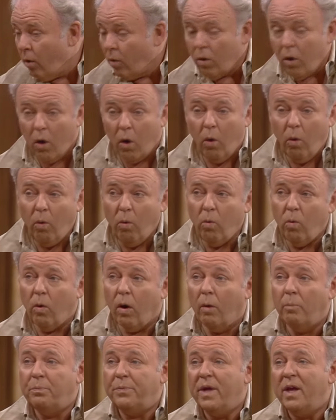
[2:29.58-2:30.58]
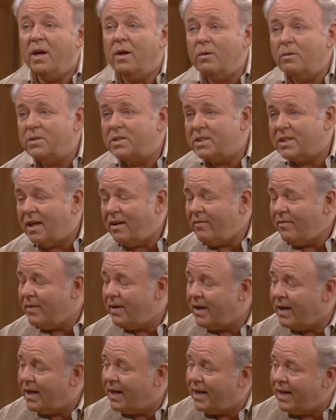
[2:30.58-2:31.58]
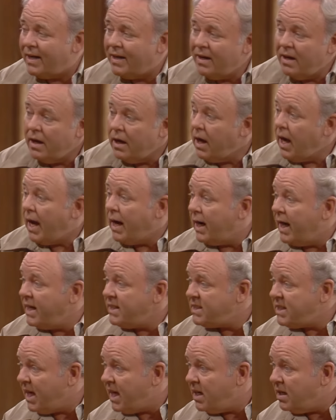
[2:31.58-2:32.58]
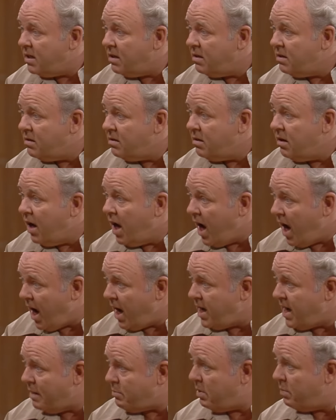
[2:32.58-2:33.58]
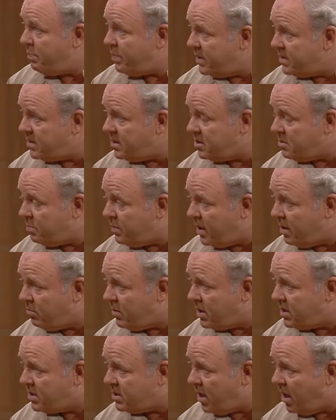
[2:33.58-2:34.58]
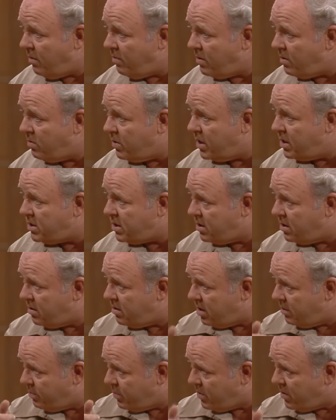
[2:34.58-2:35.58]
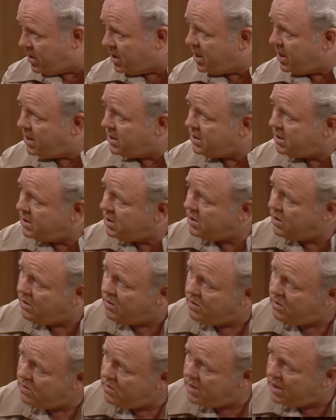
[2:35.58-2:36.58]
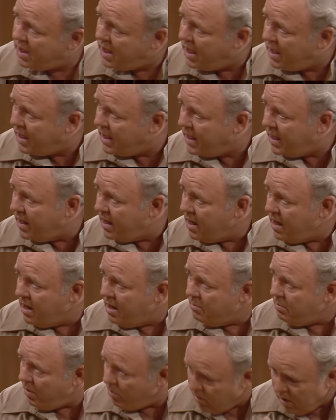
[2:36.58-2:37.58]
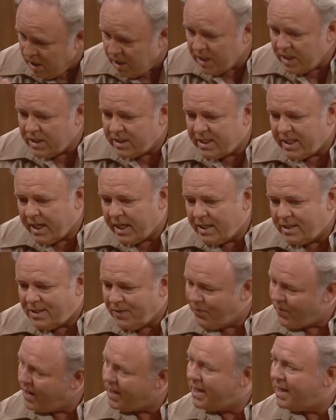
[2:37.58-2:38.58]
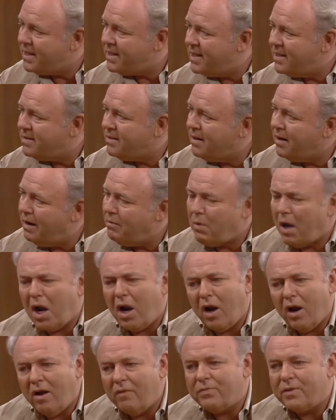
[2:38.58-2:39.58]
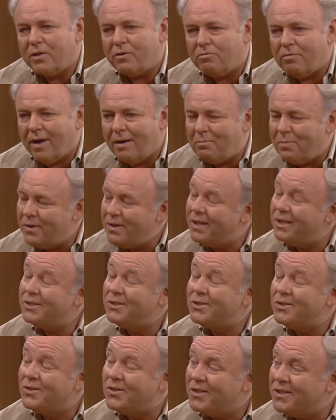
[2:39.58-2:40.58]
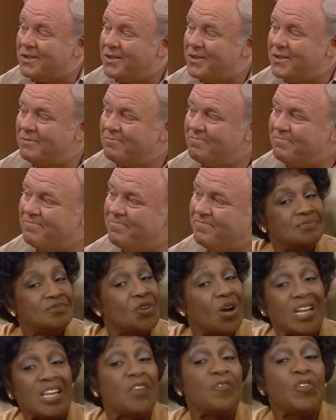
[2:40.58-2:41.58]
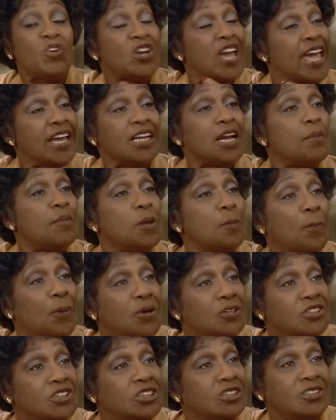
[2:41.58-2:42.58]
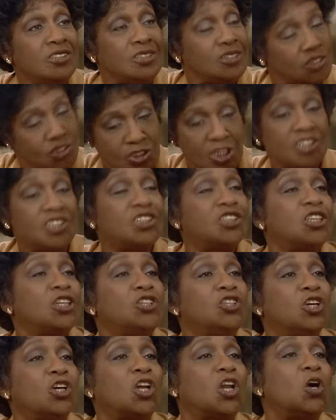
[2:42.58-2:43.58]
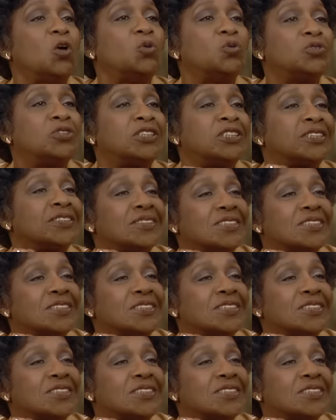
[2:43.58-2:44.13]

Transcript: Oh, whoop de doo, seven. Eh? Listen, hey, I'm a businessman myself, Louise. You know, I bought Kelsey's saloon down there. But one of these days, if I get the time, I'd love to drop in on George. Well, if you can't come in person, just send your clothes. Oh.